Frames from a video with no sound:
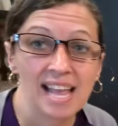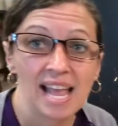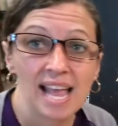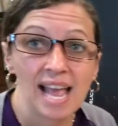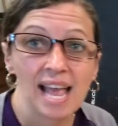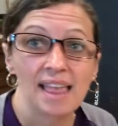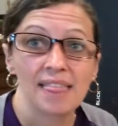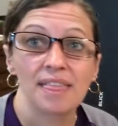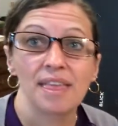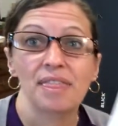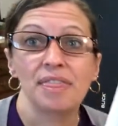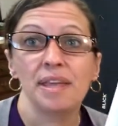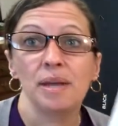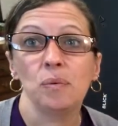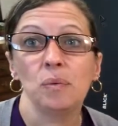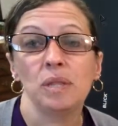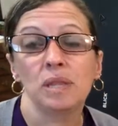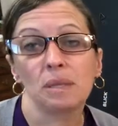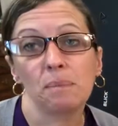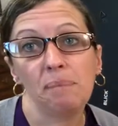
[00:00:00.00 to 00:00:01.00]
The thing
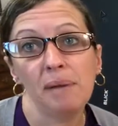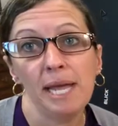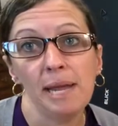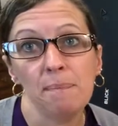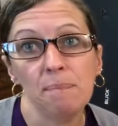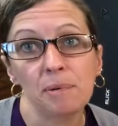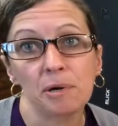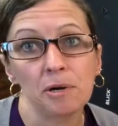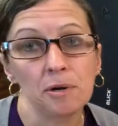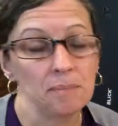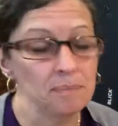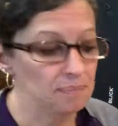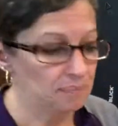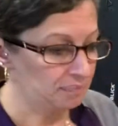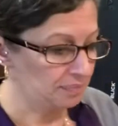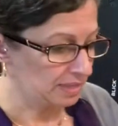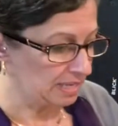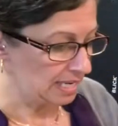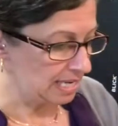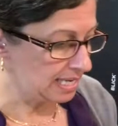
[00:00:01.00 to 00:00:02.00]
with the paper
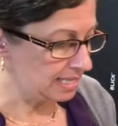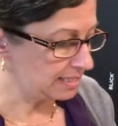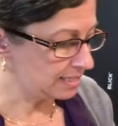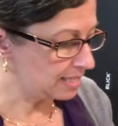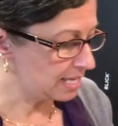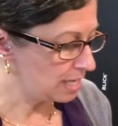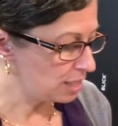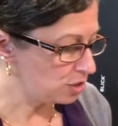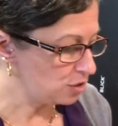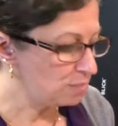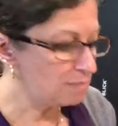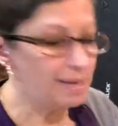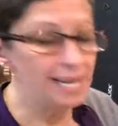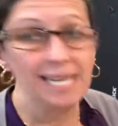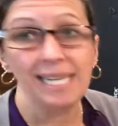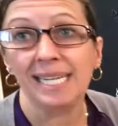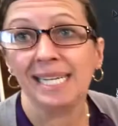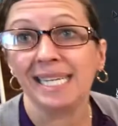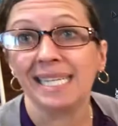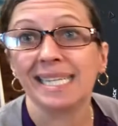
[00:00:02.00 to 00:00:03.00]
is that you might
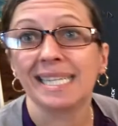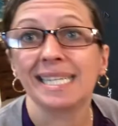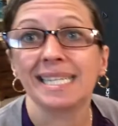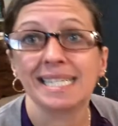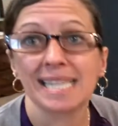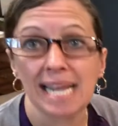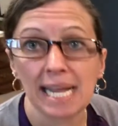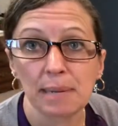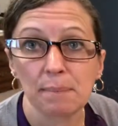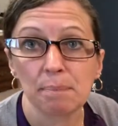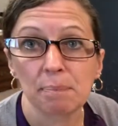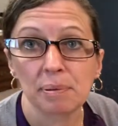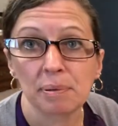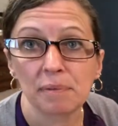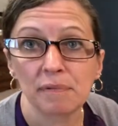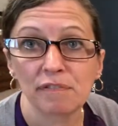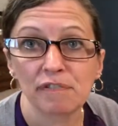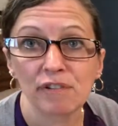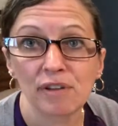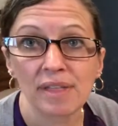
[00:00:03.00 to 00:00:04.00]
need the tape
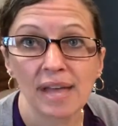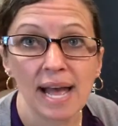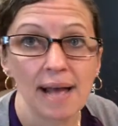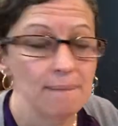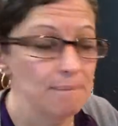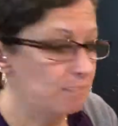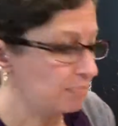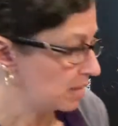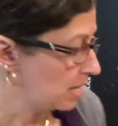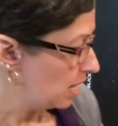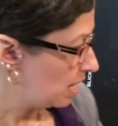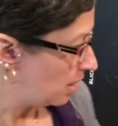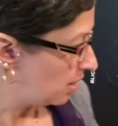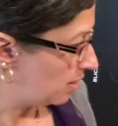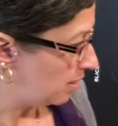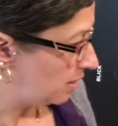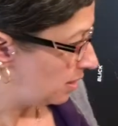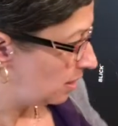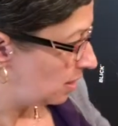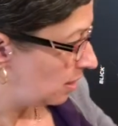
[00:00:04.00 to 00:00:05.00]
for that.
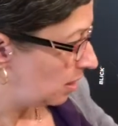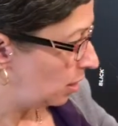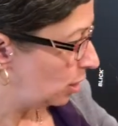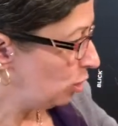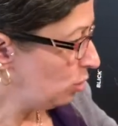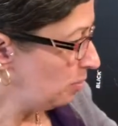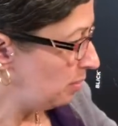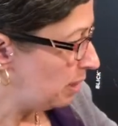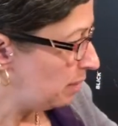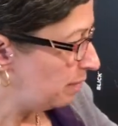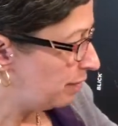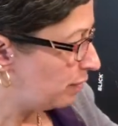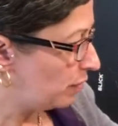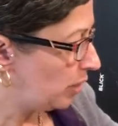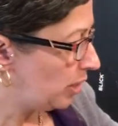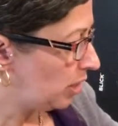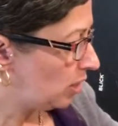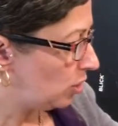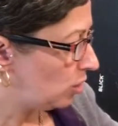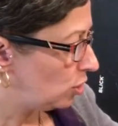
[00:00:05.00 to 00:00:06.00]
The aluminum
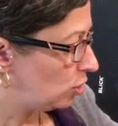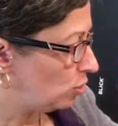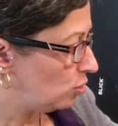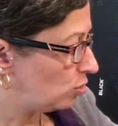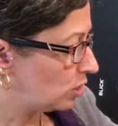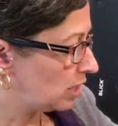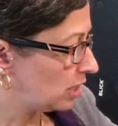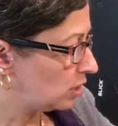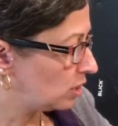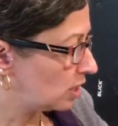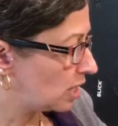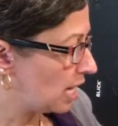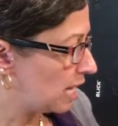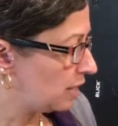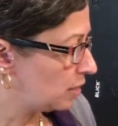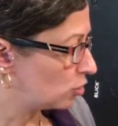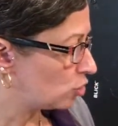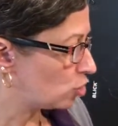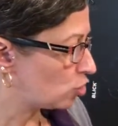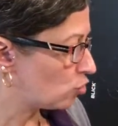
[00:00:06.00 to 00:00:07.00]
foil, you can kind
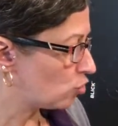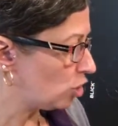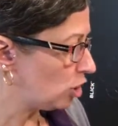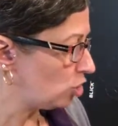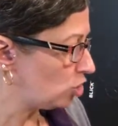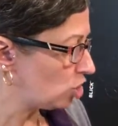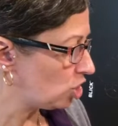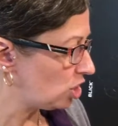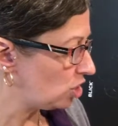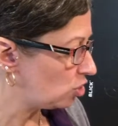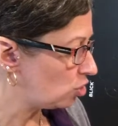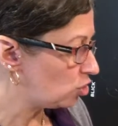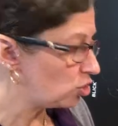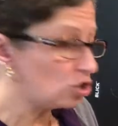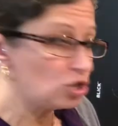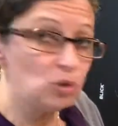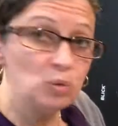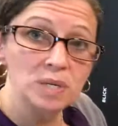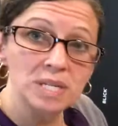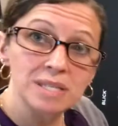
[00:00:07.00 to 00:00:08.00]
of scrunch it
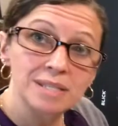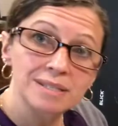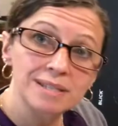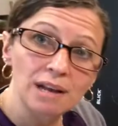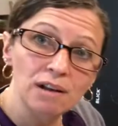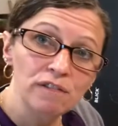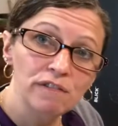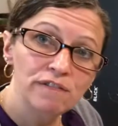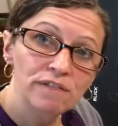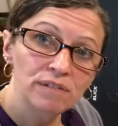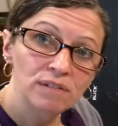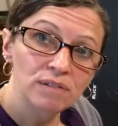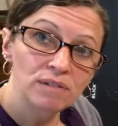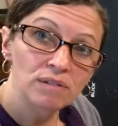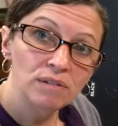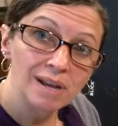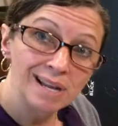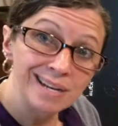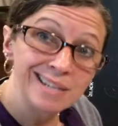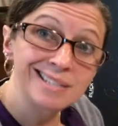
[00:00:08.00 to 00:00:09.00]
to itself
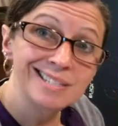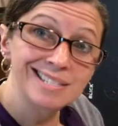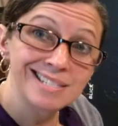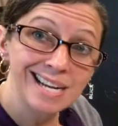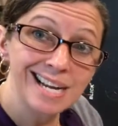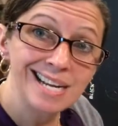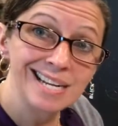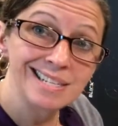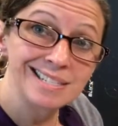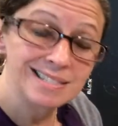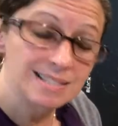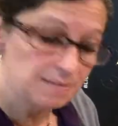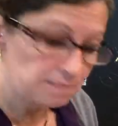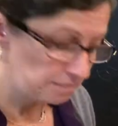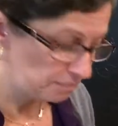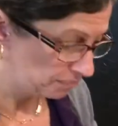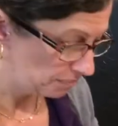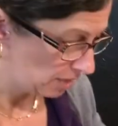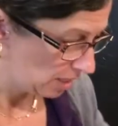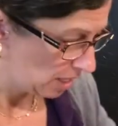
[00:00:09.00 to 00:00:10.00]
and it stays.
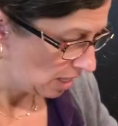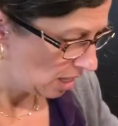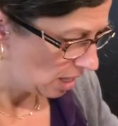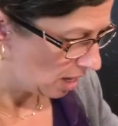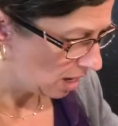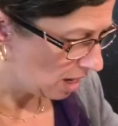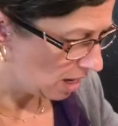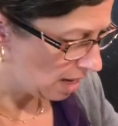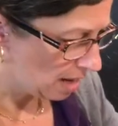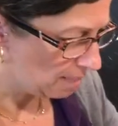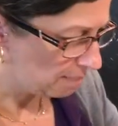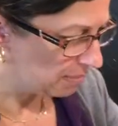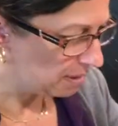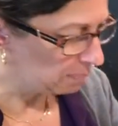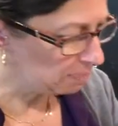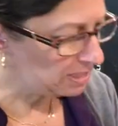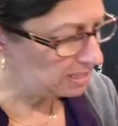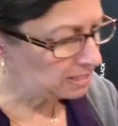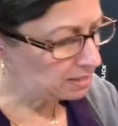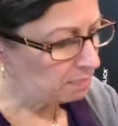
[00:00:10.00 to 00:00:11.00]
The
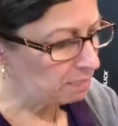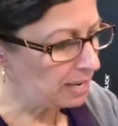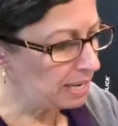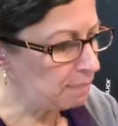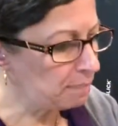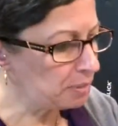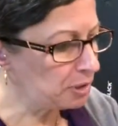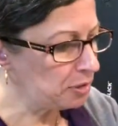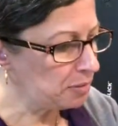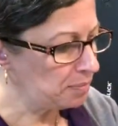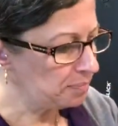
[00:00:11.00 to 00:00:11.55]
piece of paper,